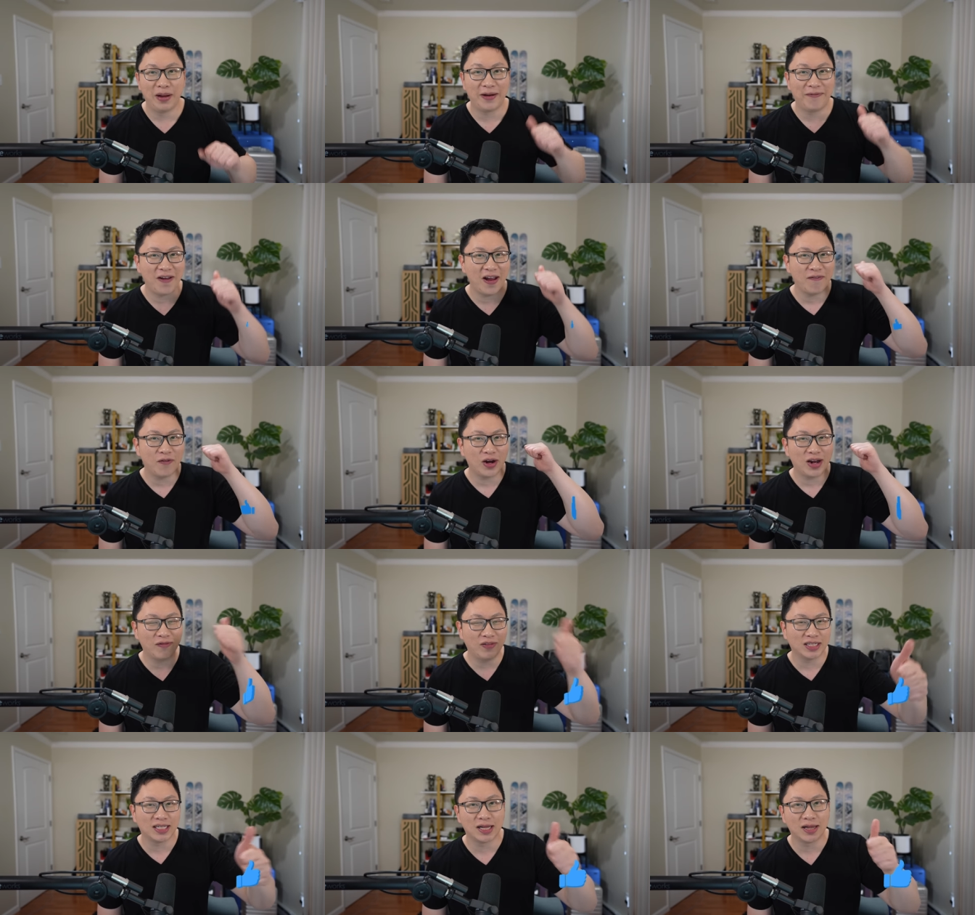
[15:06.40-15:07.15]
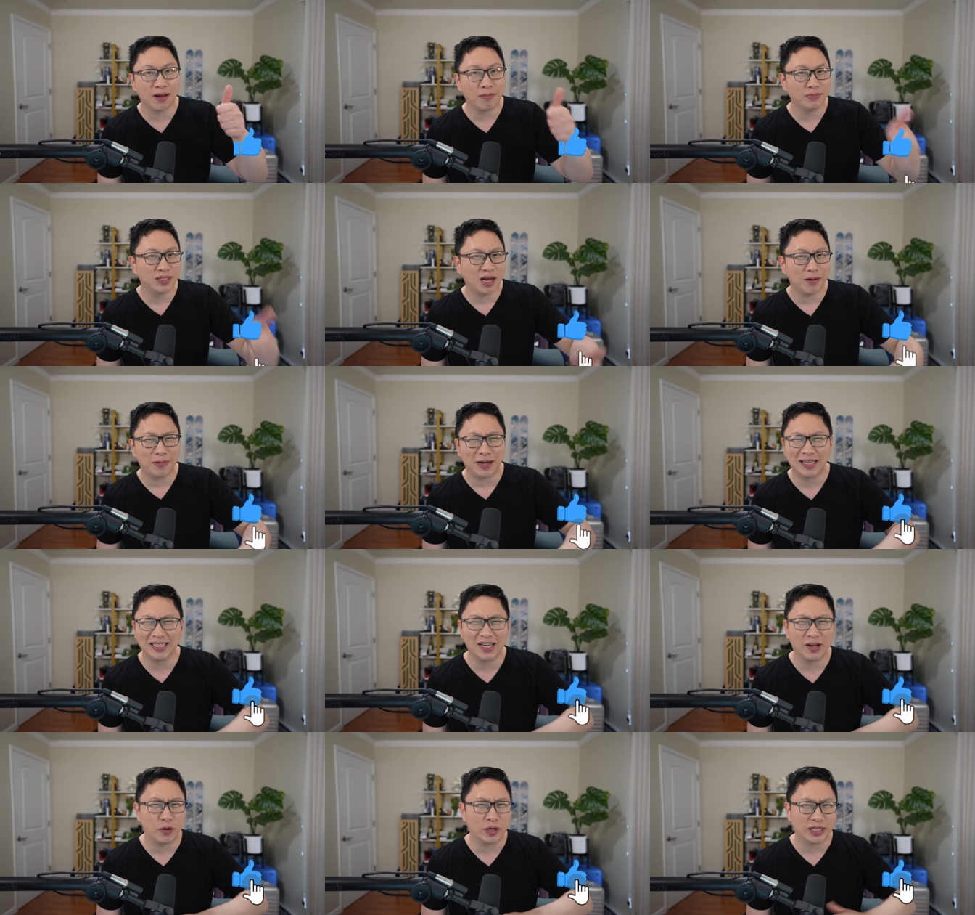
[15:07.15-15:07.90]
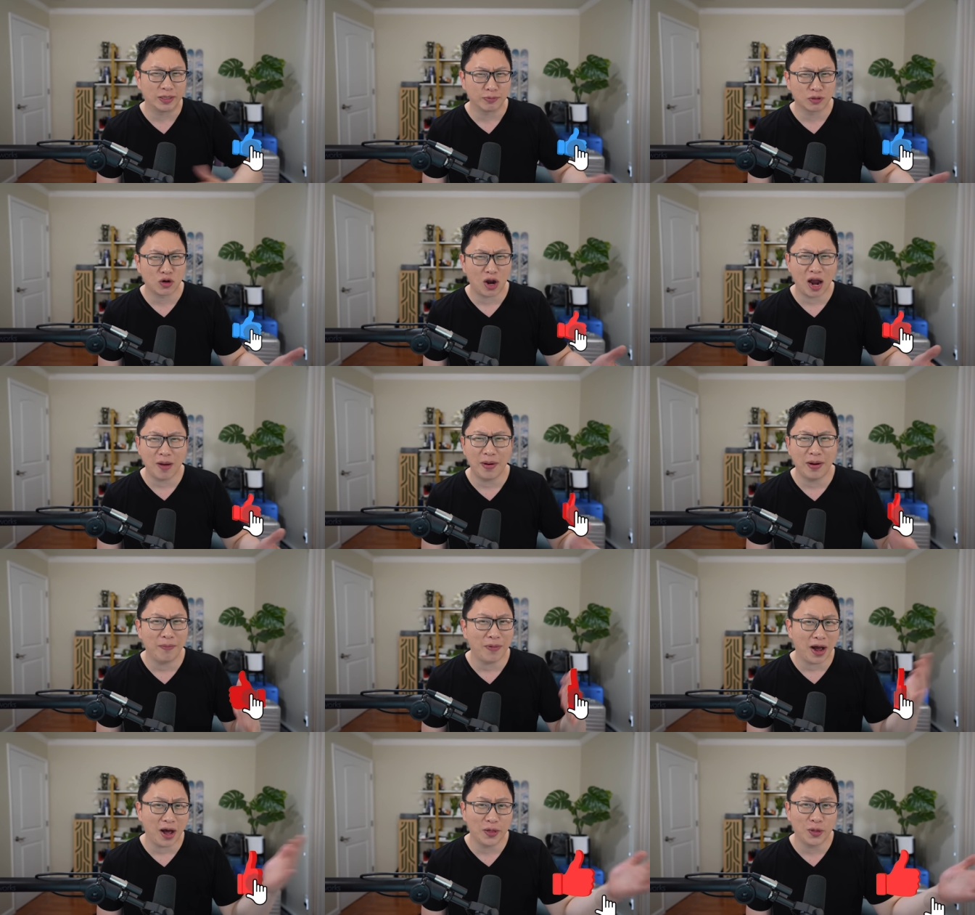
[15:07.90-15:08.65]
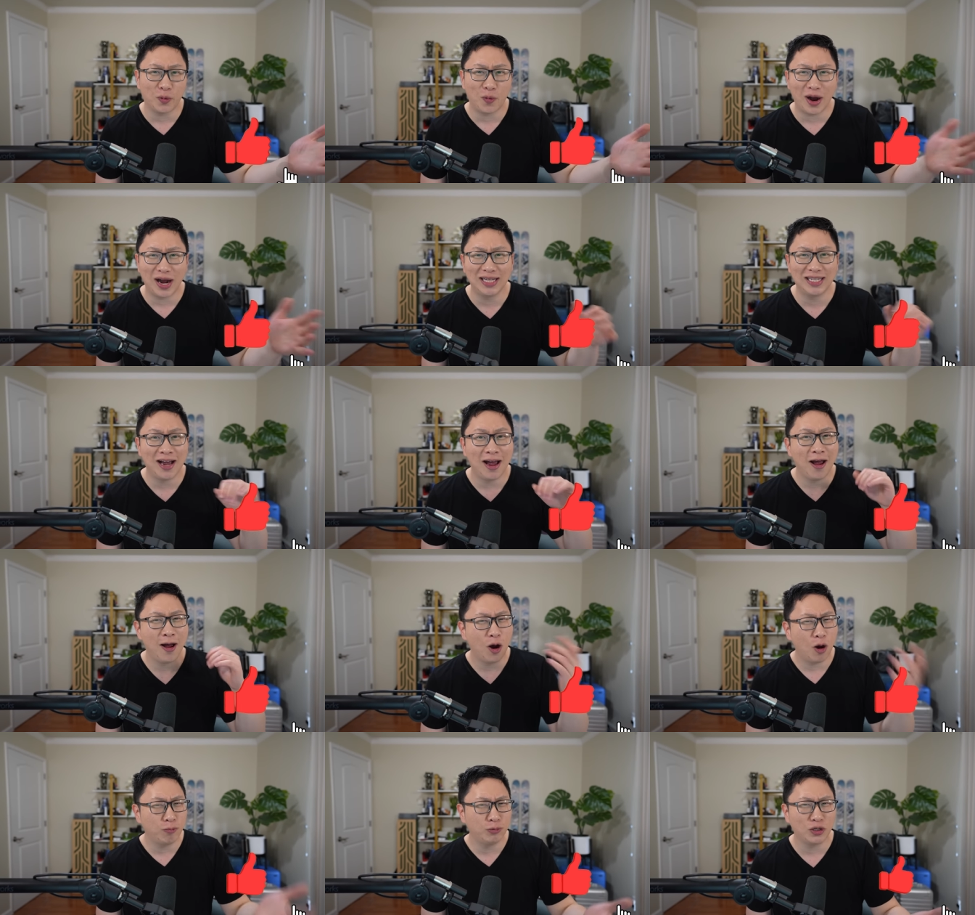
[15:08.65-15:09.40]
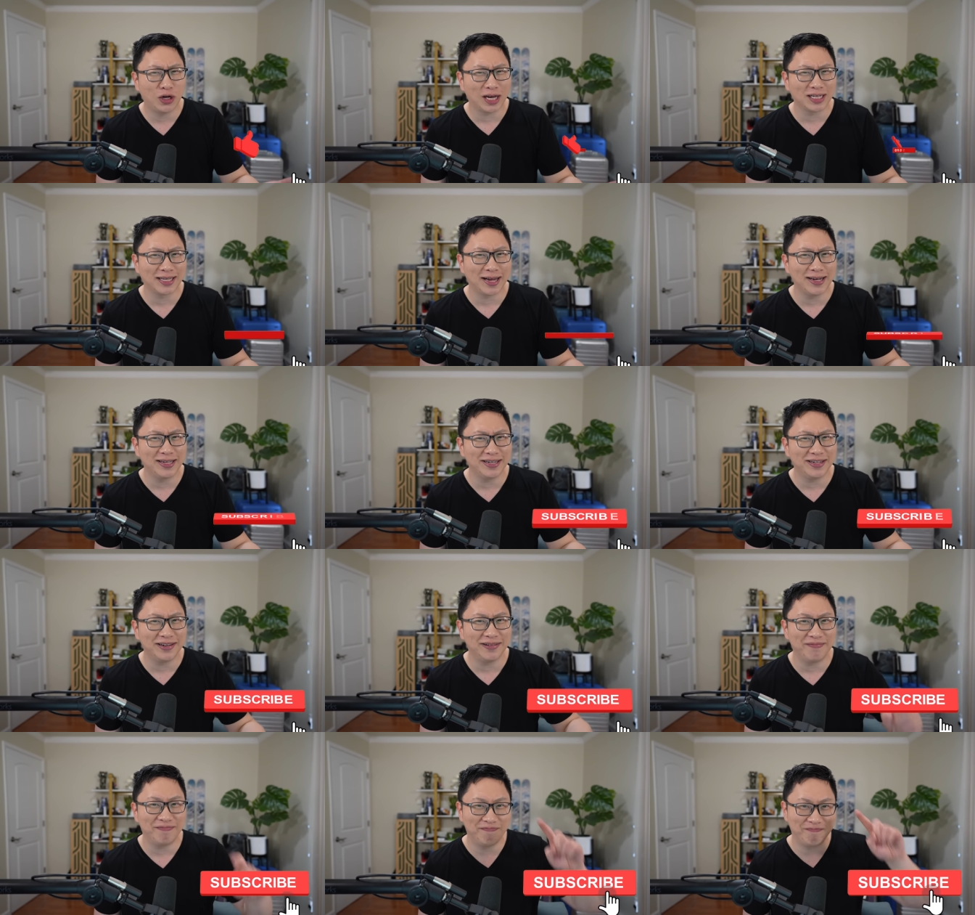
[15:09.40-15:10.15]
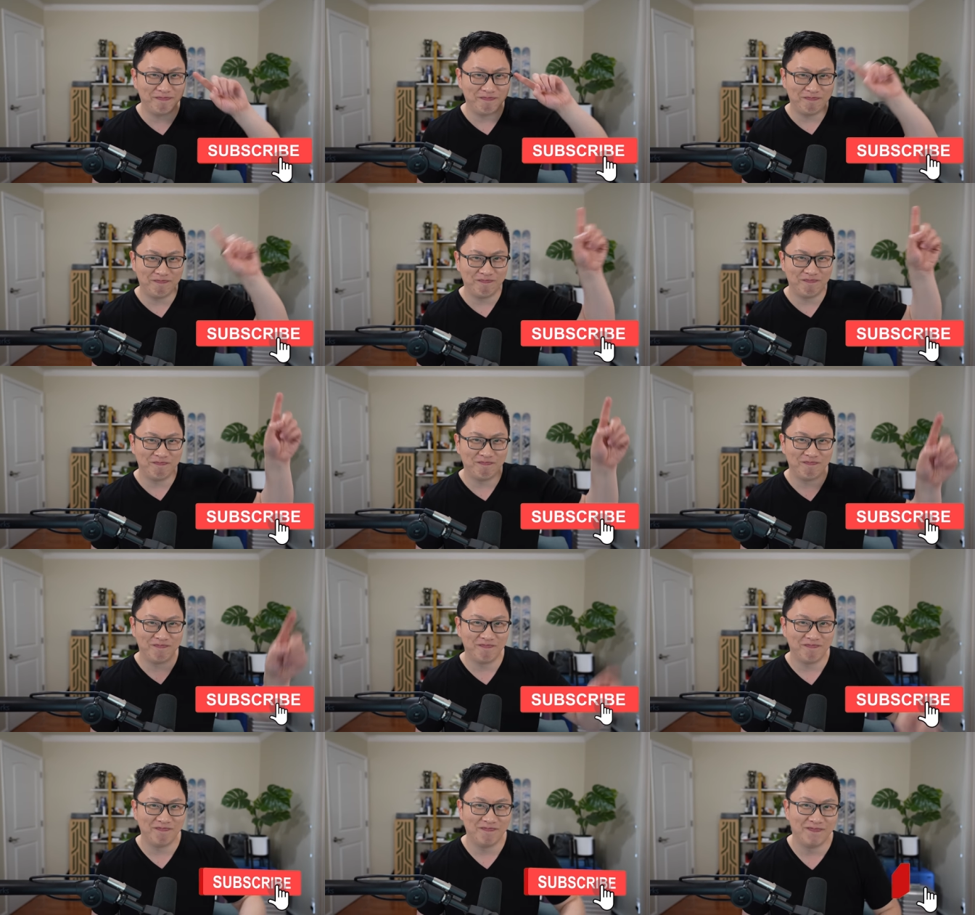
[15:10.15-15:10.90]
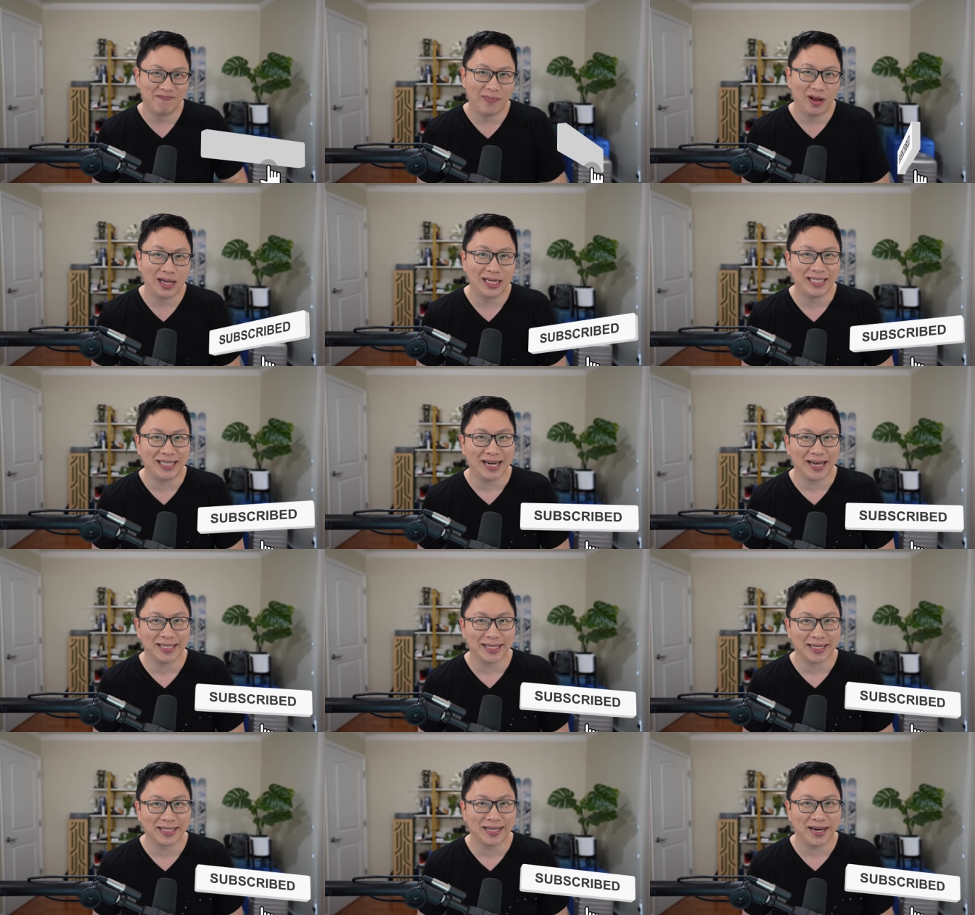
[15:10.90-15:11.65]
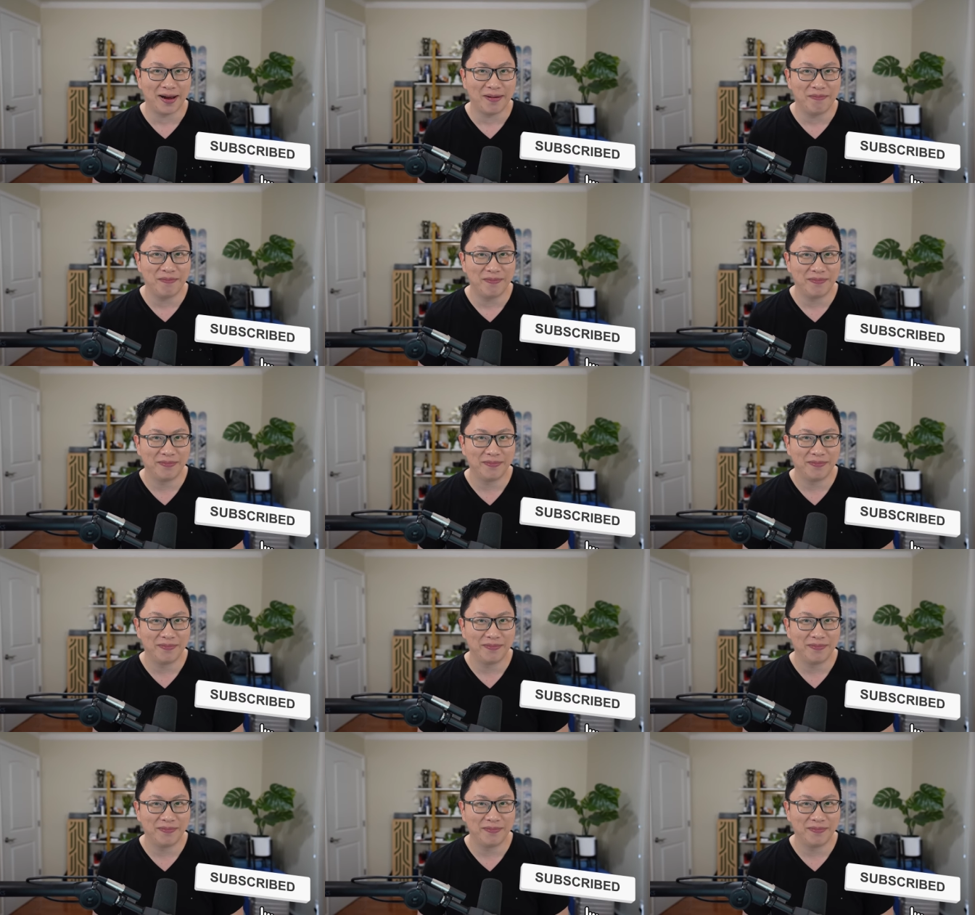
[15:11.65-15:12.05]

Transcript: Big favor, give this a thumbs up, consider subscribing, but otherwise, hope you guys liked it. See you guys next time.